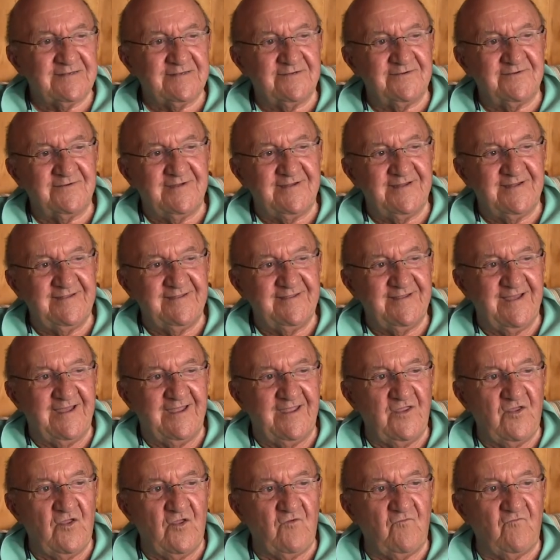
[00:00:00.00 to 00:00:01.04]
so I, I,
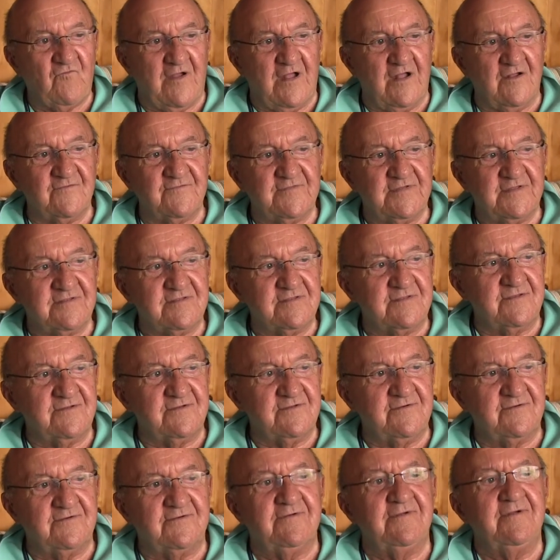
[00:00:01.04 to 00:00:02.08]
evolved
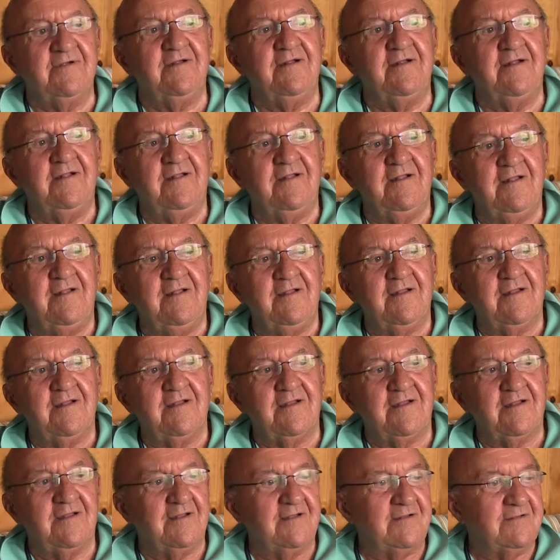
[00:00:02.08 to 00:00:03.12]
into
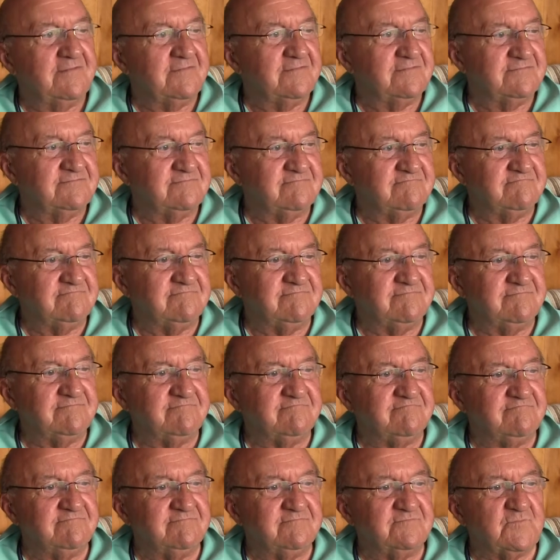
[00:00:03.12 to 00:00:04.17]
uh,
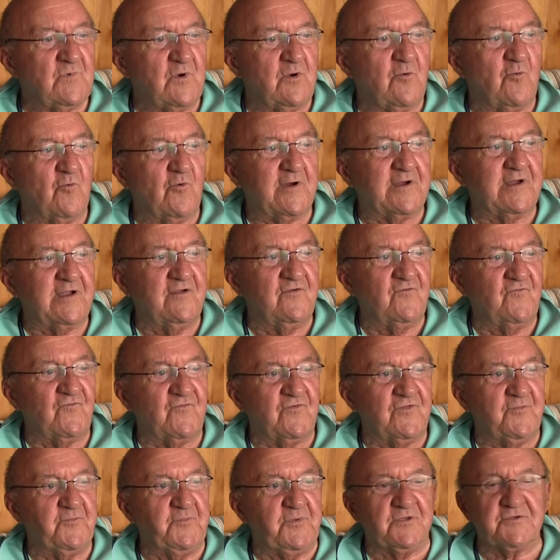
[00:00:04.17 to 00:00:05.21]
working
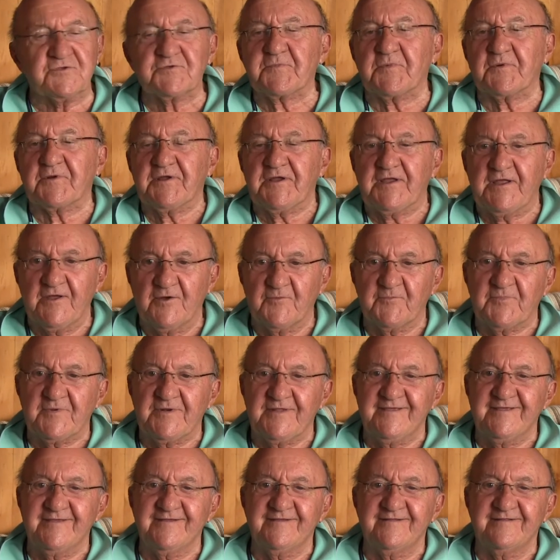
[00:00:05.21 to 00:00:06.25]
for the Pillsbury
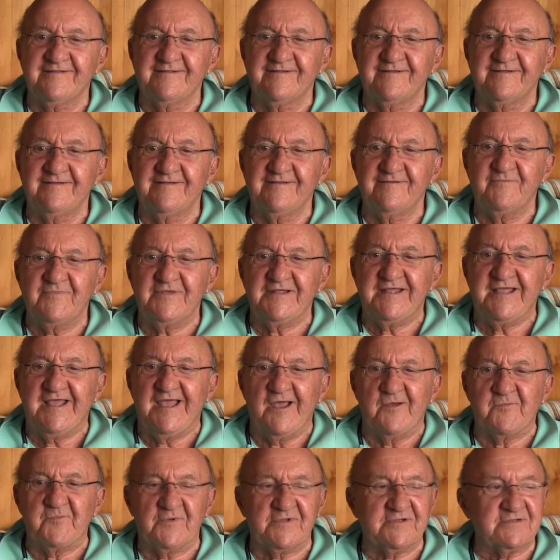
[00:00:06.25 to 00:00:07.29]
Company in, in
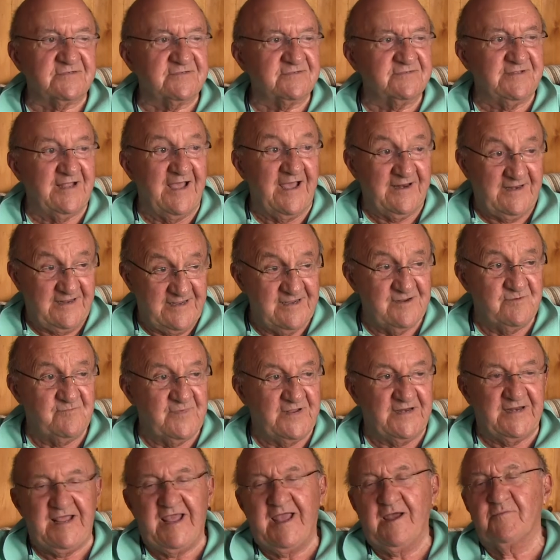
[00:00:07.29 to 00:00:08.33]
Minneapolis. Not in
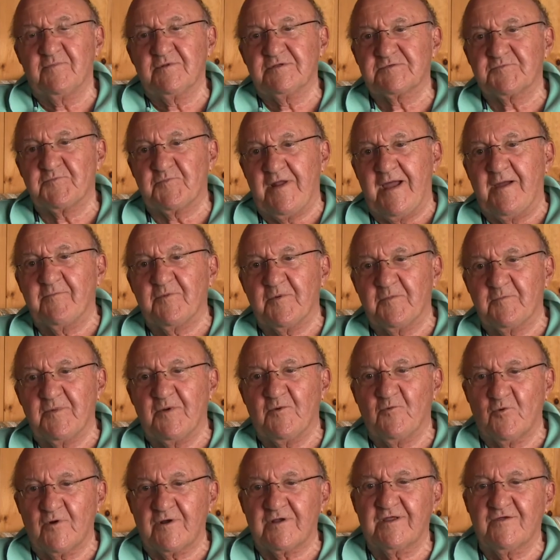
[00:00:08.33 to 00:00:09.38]
Minneapolis proper,
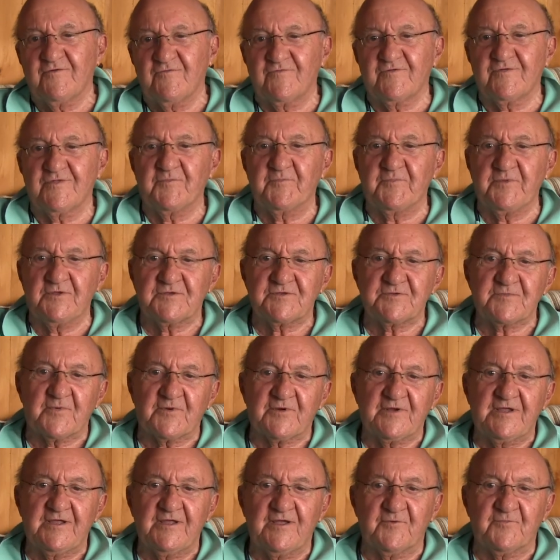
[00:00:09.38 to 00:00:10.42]
but working for the
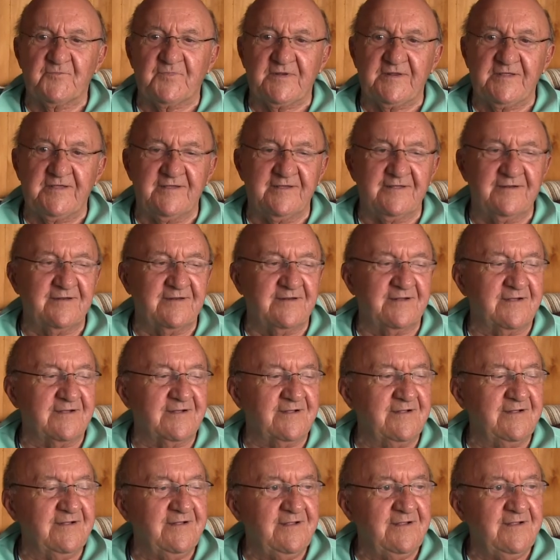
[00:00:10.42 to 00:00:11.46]
Pillsbury Company in
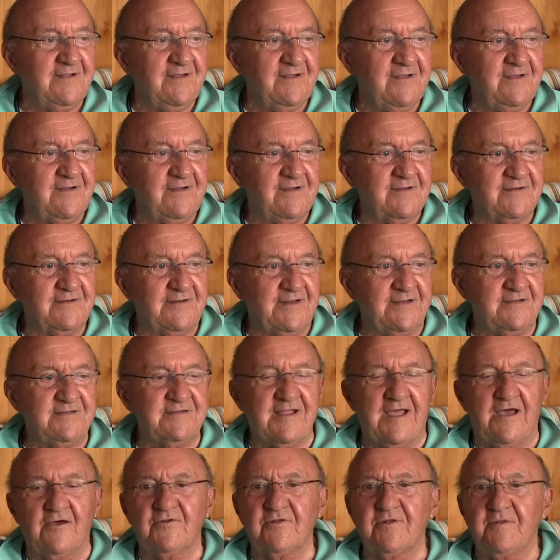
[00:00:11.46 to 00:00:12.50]
uh, they
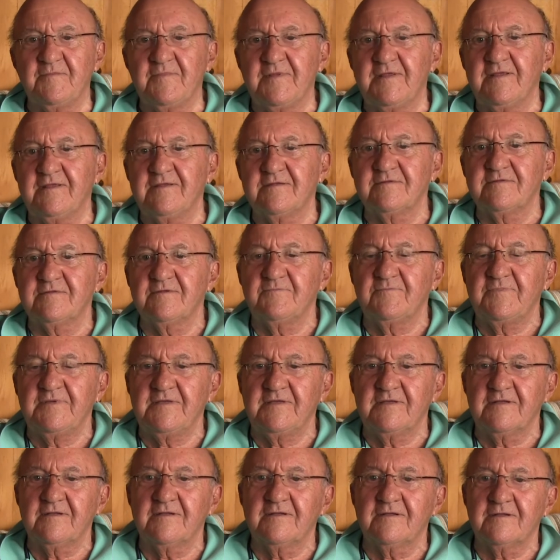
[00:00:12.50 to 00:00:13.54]
touted me into doing
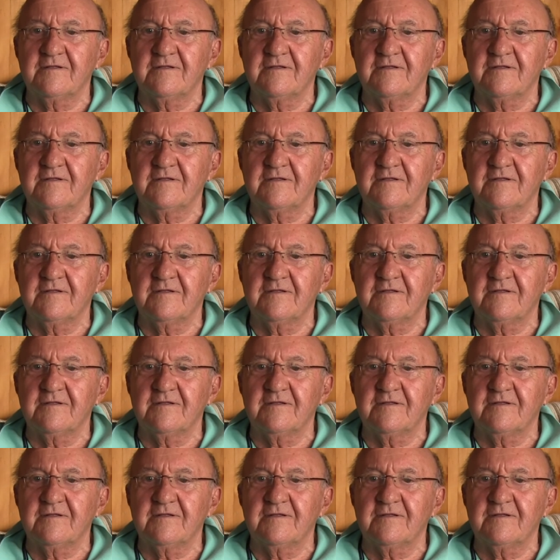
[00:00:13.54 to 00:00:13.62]
being, what